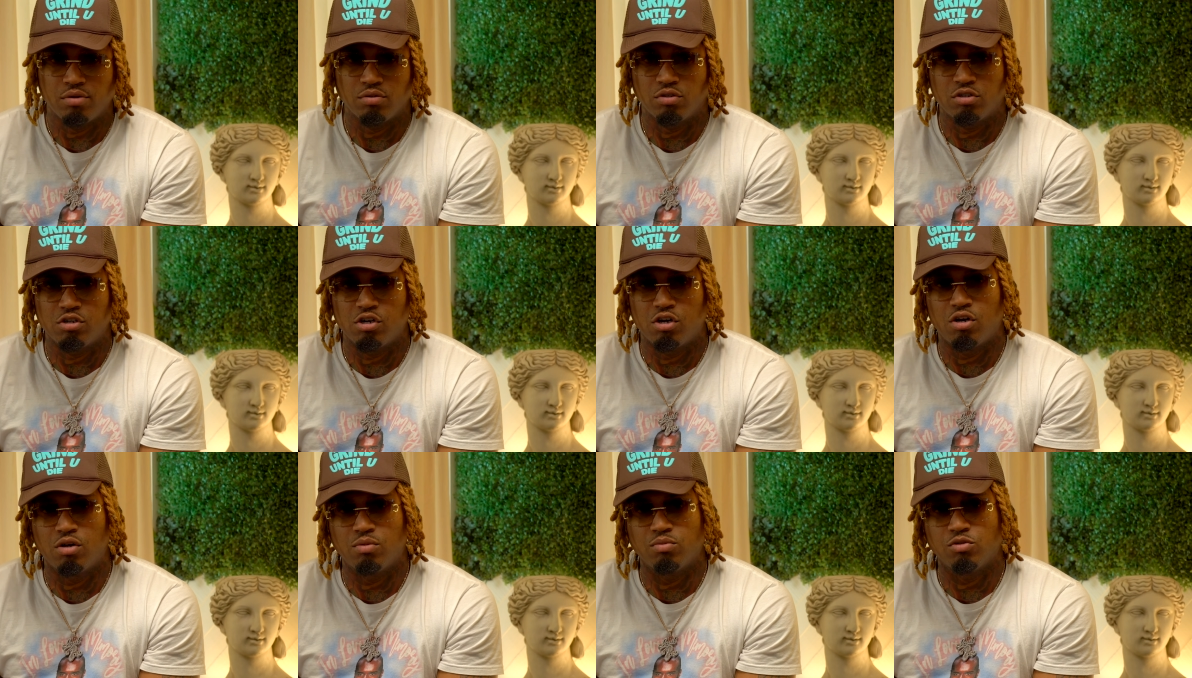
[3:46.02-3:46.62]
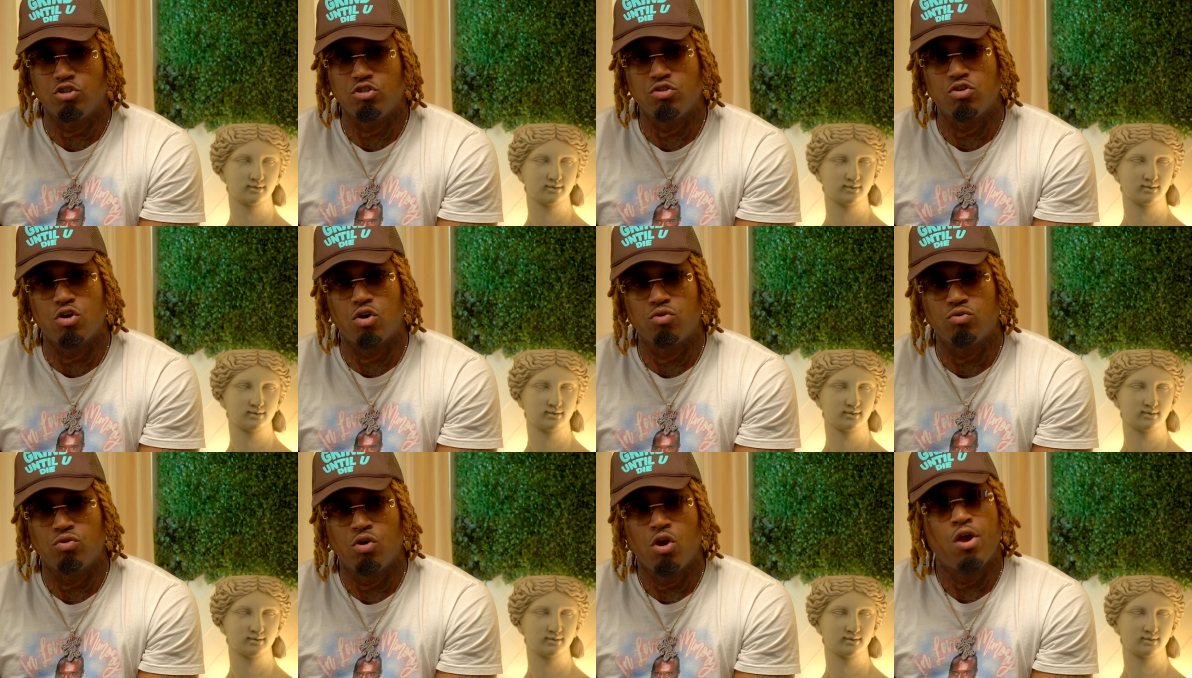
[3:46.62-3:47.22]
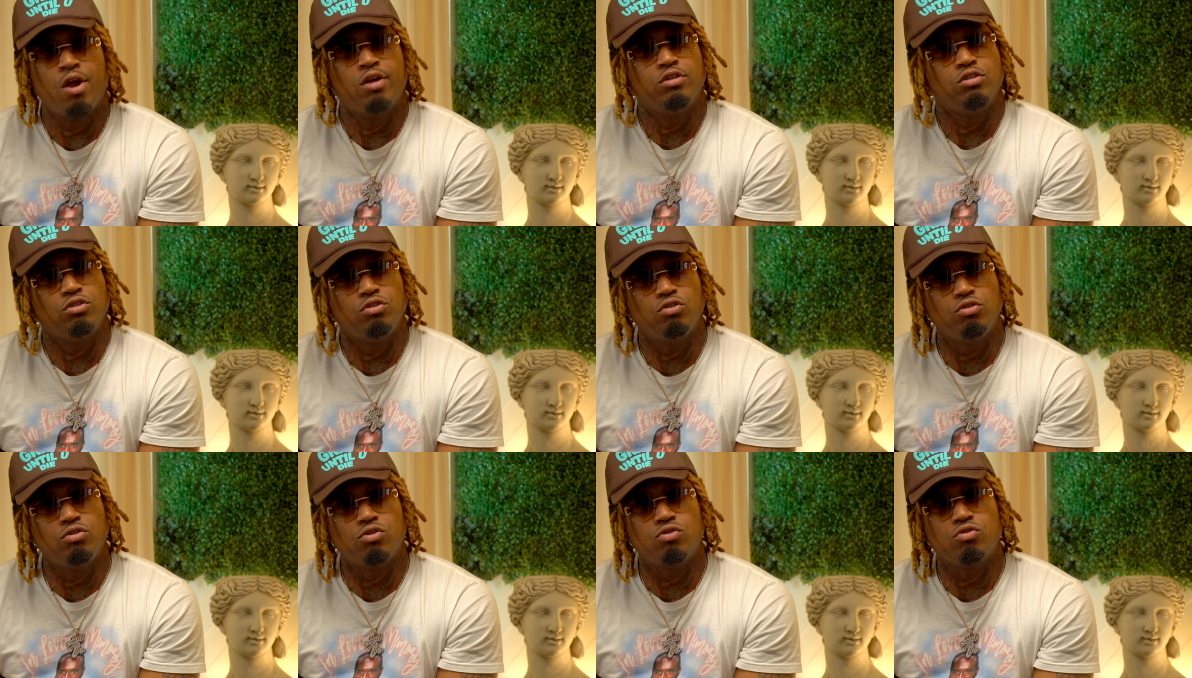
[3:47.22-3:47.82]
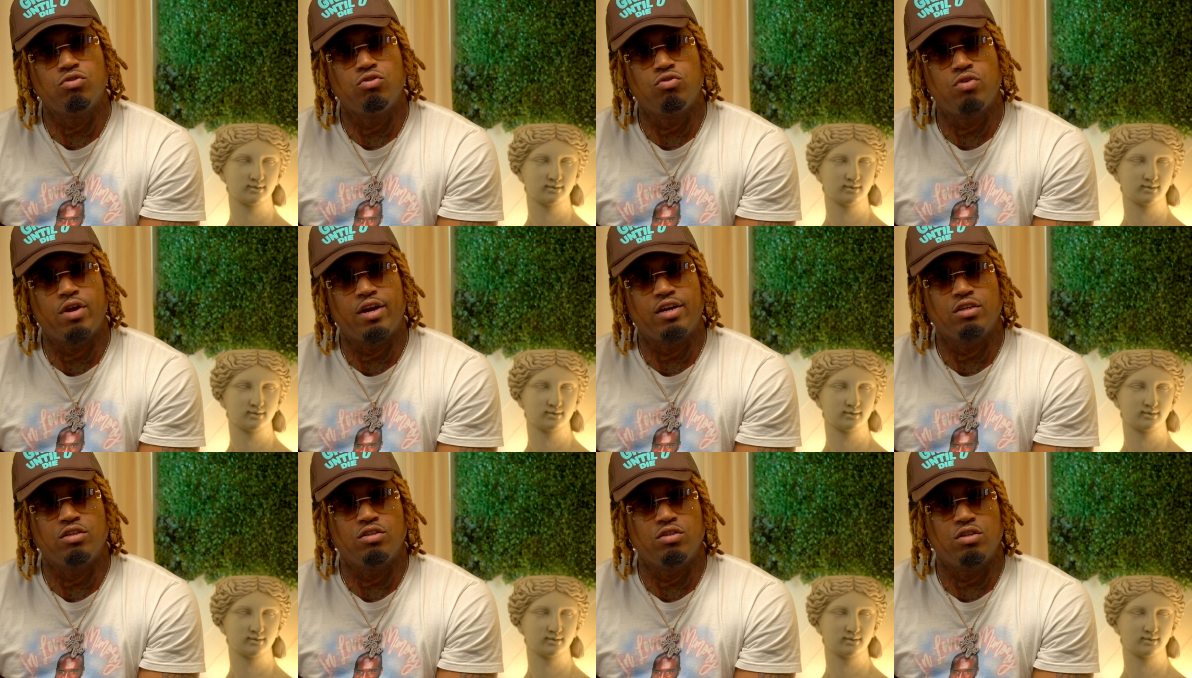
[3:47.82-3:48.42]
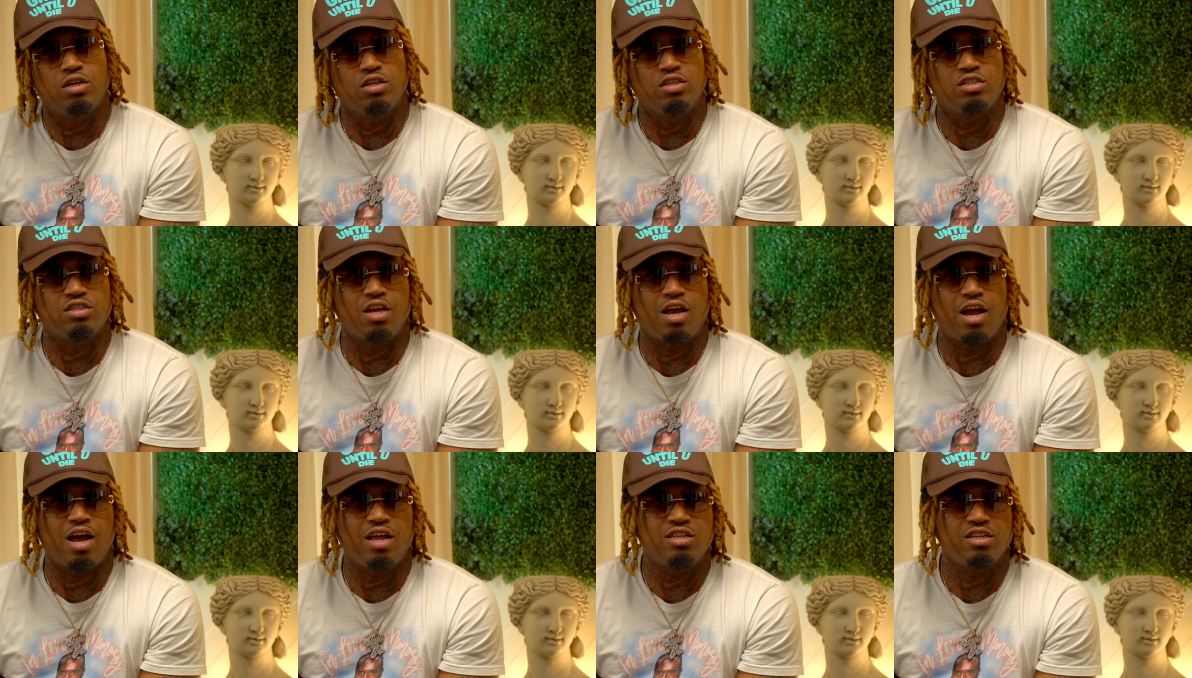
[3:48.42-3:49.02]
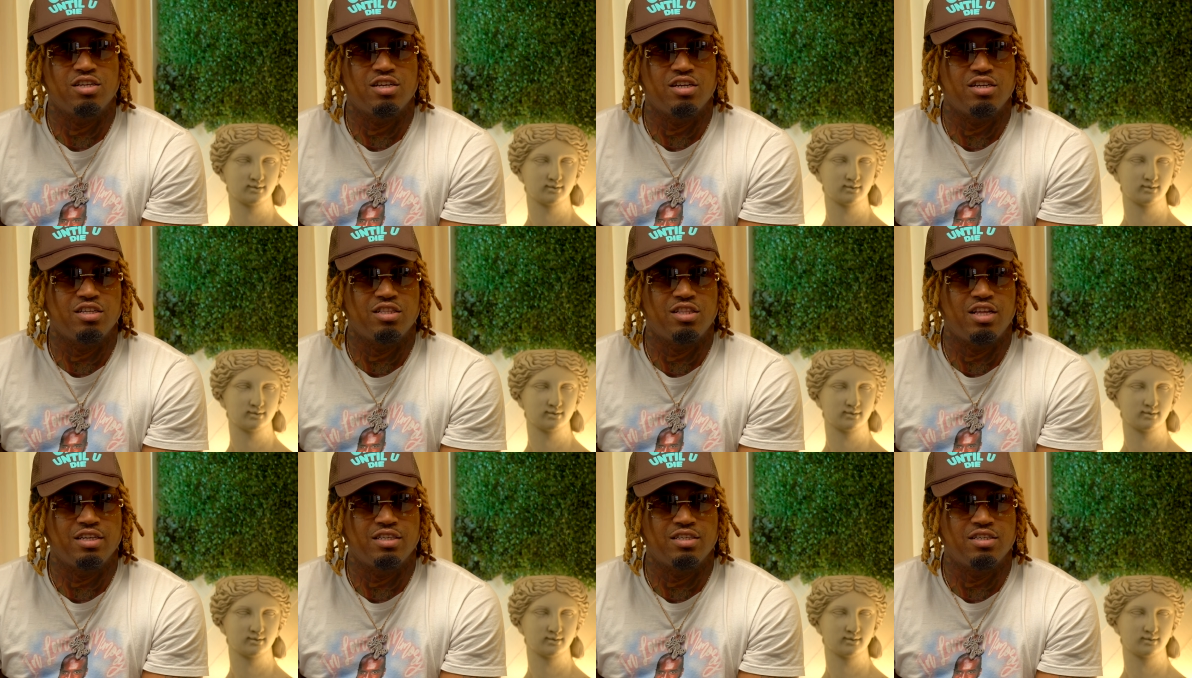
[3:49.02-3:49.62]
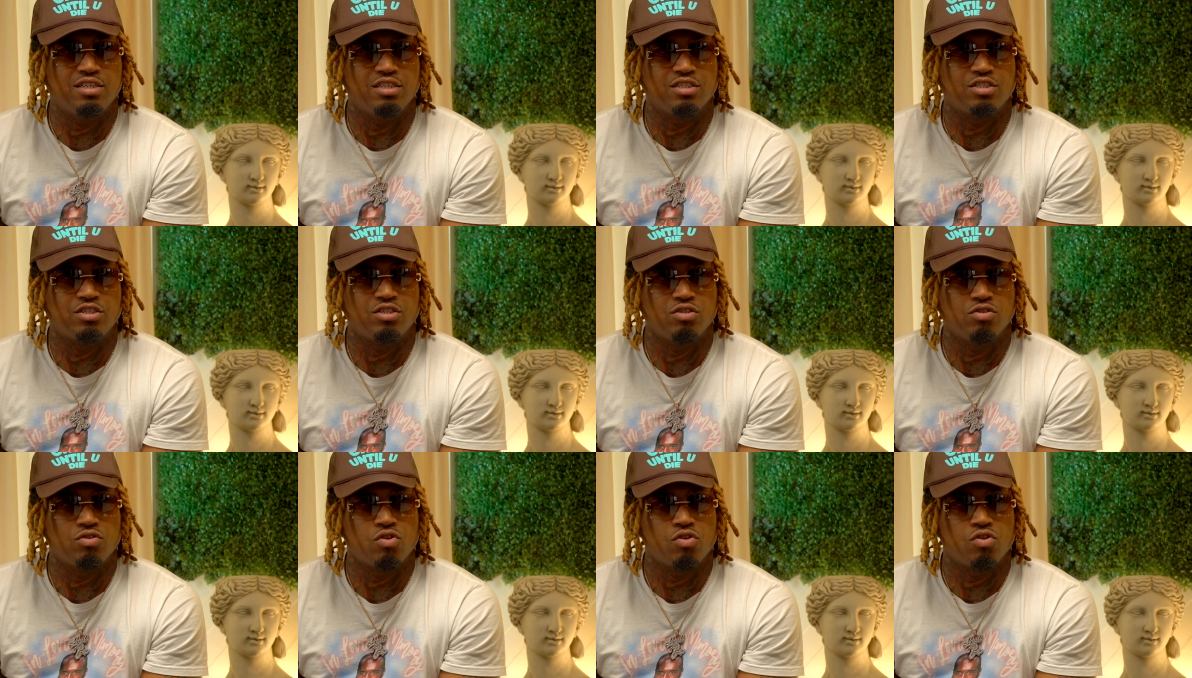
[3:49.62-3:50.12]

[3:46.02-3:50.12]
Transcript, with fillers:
Speaker 1: Um, you know, you know, you gotta, it's, I look at it like this.